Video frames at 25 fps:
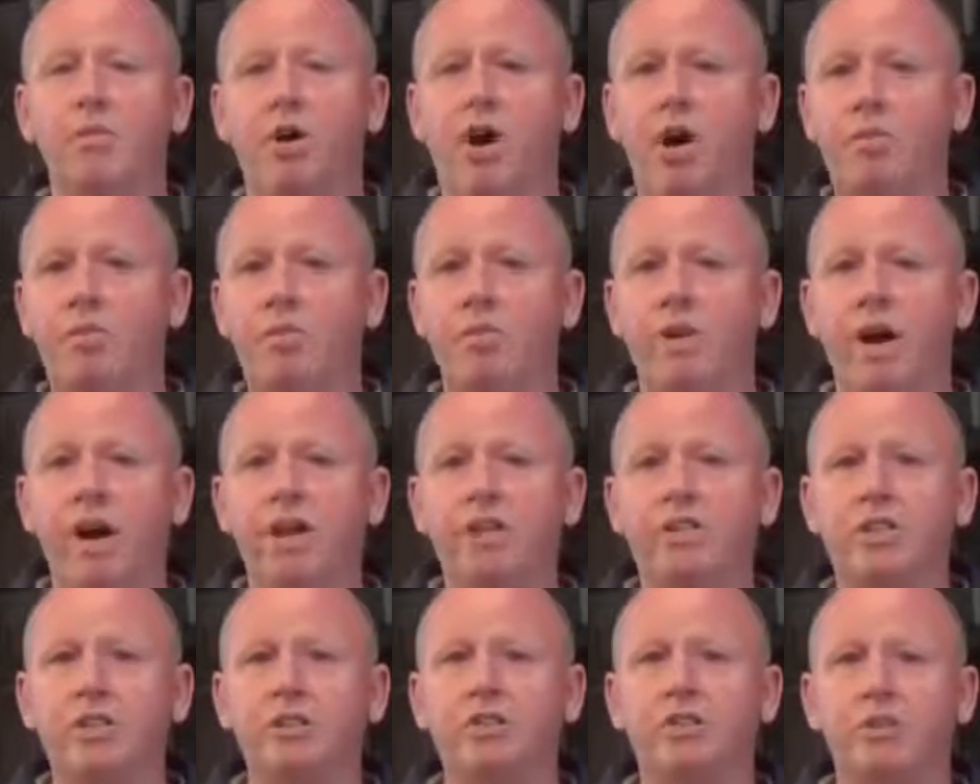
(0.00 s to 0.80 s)

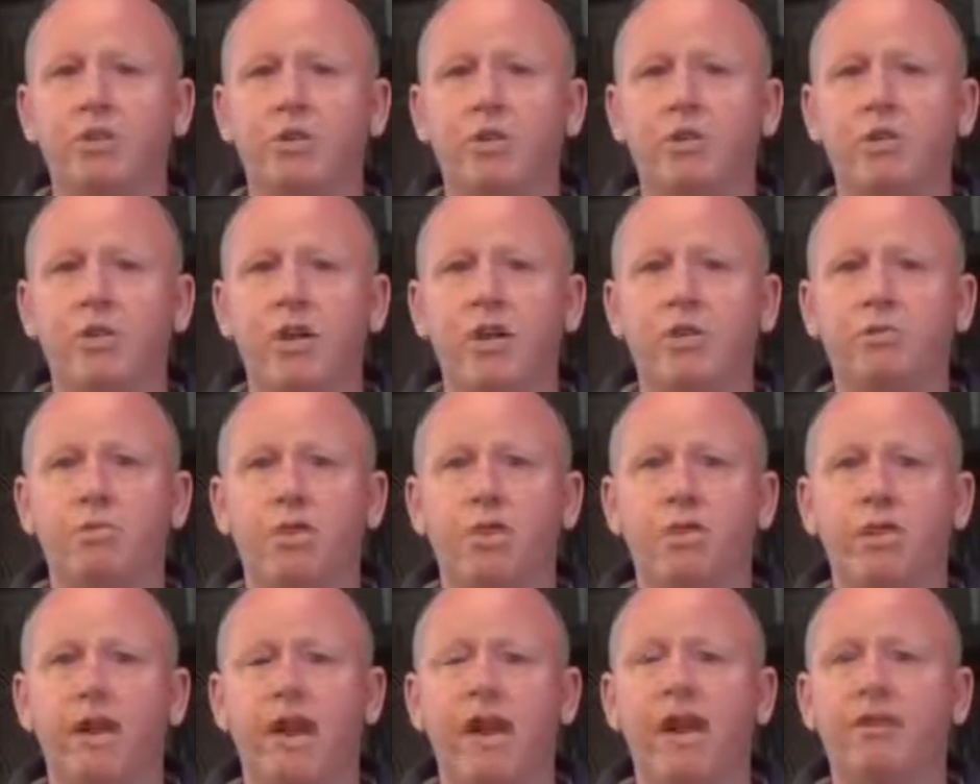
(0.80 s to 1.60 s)
operations always
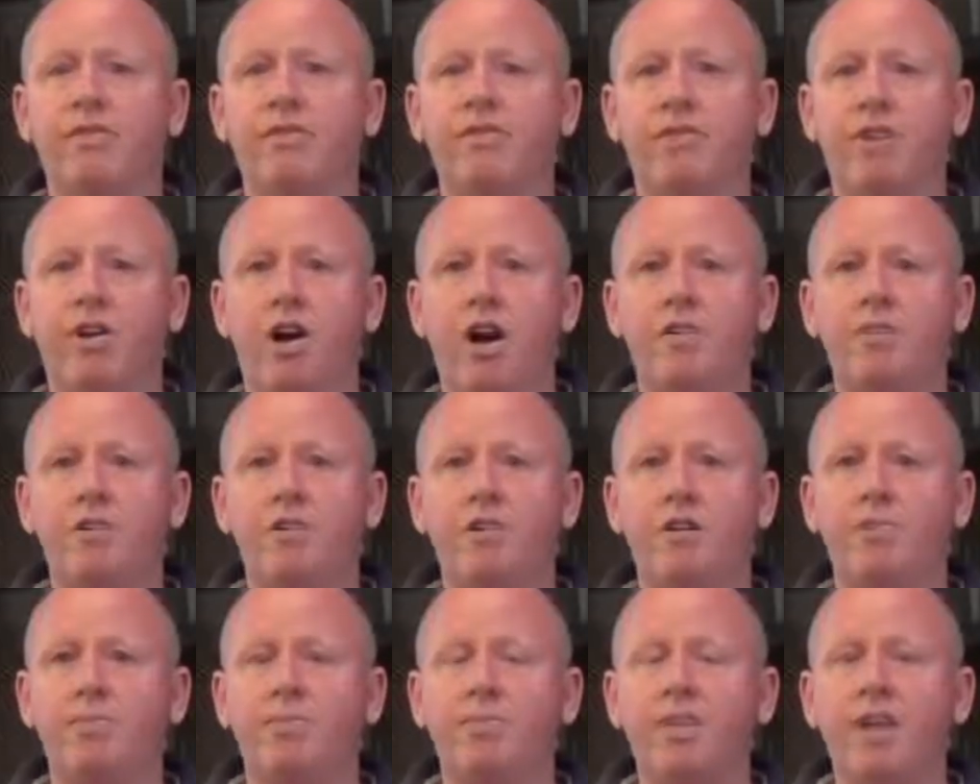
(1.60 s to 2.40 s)
wanted to have 5
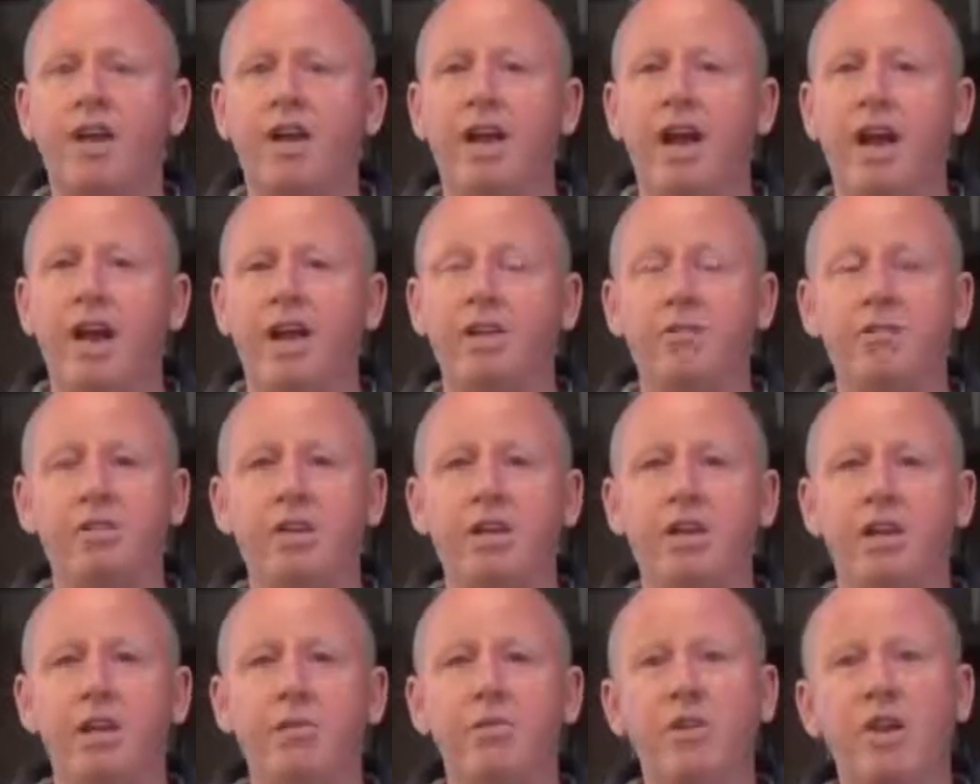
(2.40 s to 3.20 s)
of them, and
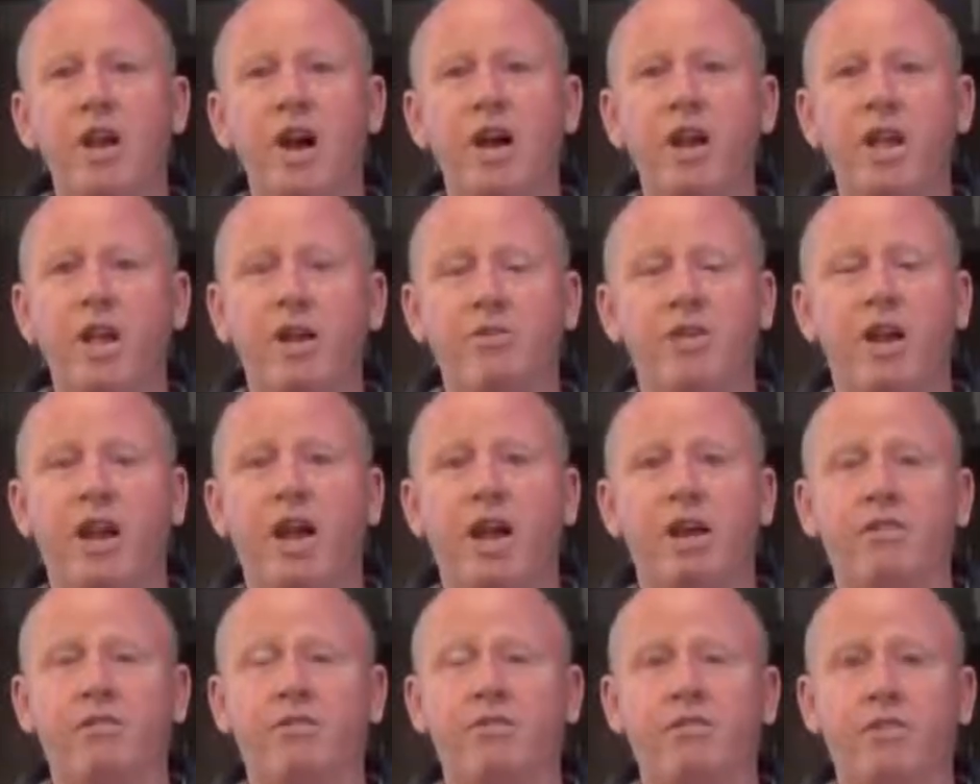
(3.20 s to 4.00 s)
really we only ever
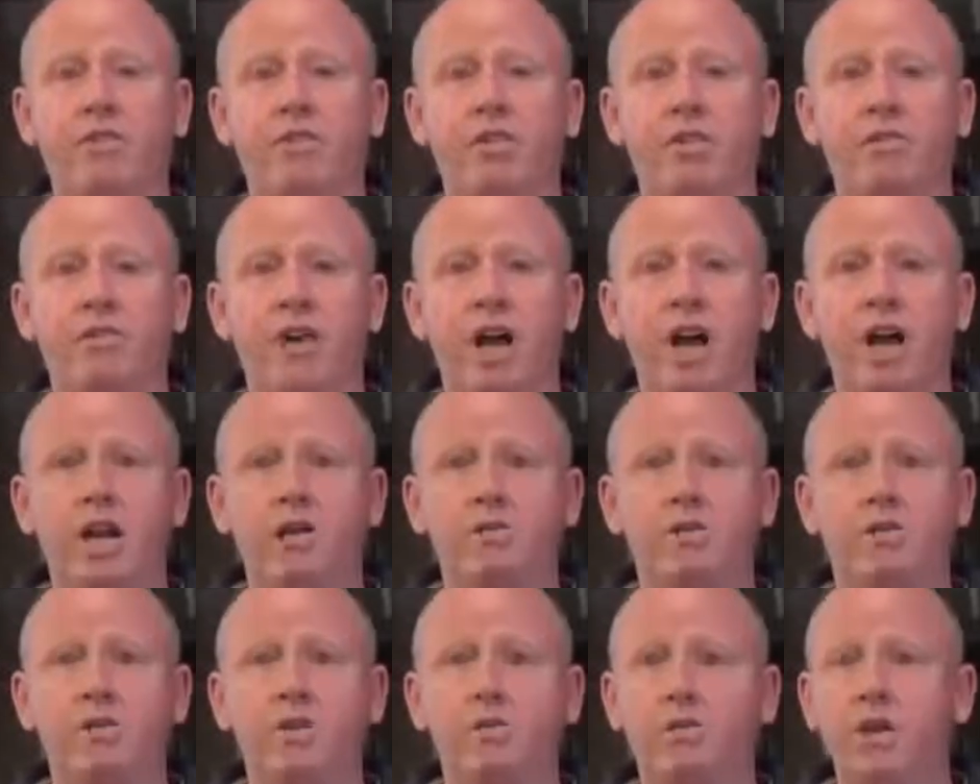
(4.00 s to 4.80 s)
had 4
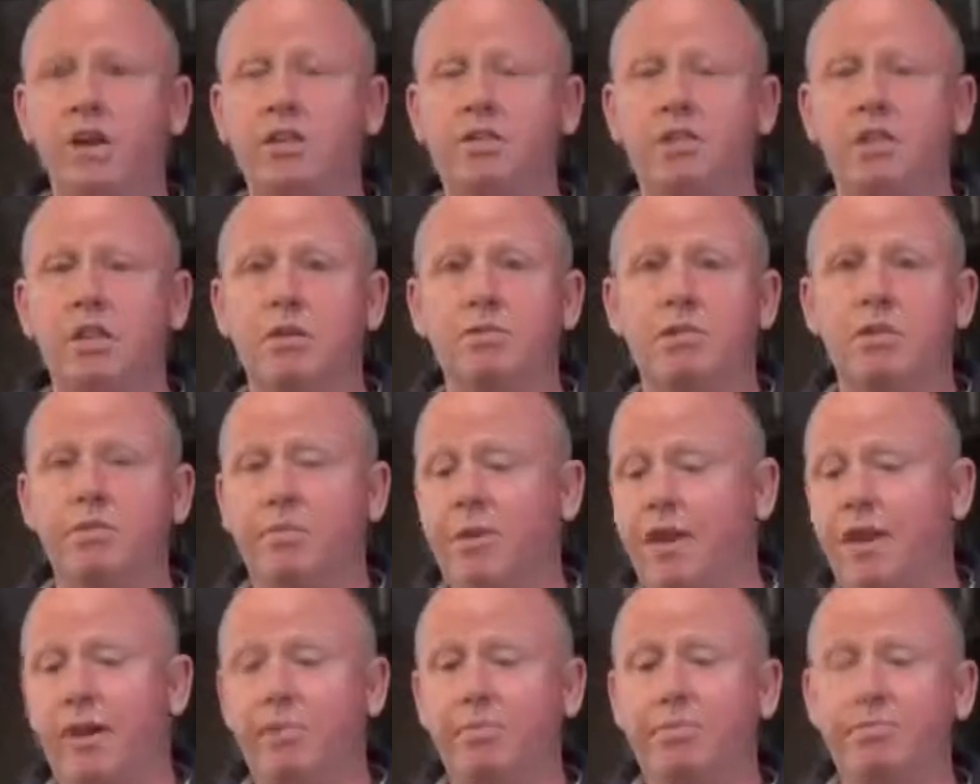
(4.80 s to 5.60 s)
available. The rest of them
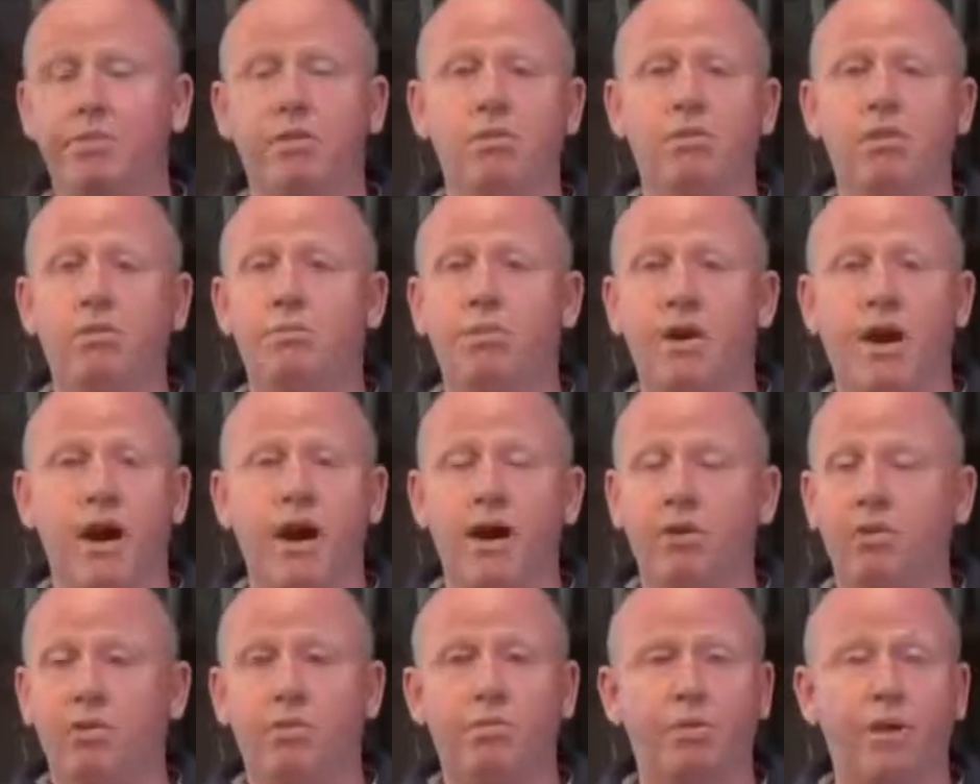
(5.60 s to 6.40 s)
were being pulled
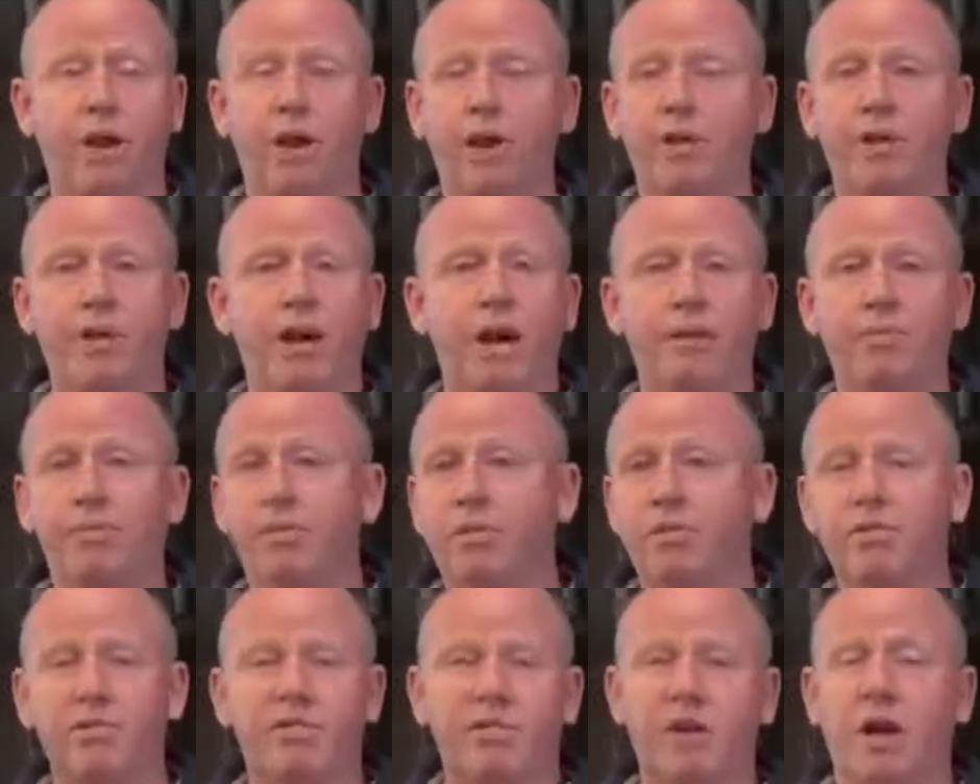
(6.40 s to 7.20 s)
apart or blown
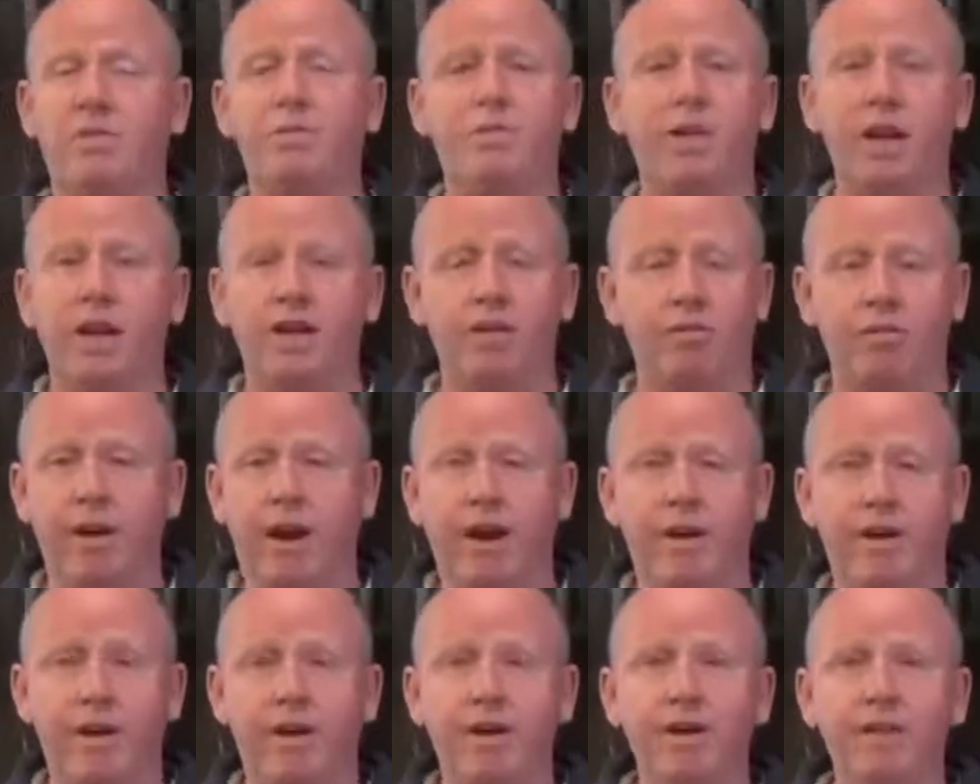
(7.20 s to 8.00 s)
up or something or
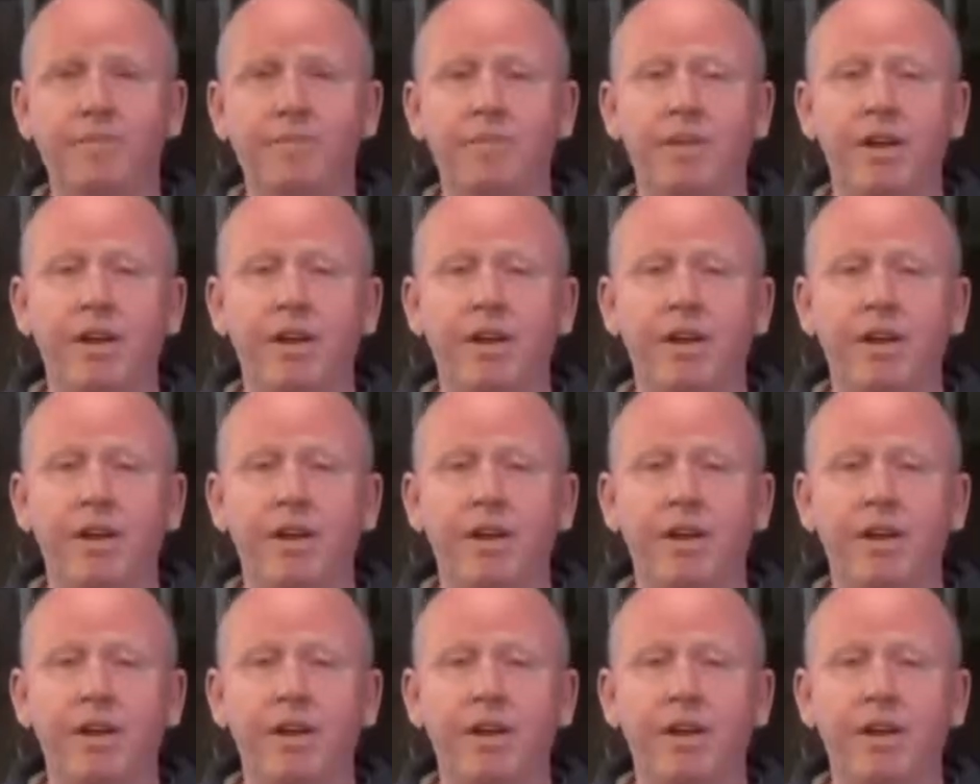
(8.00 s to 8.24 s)
other.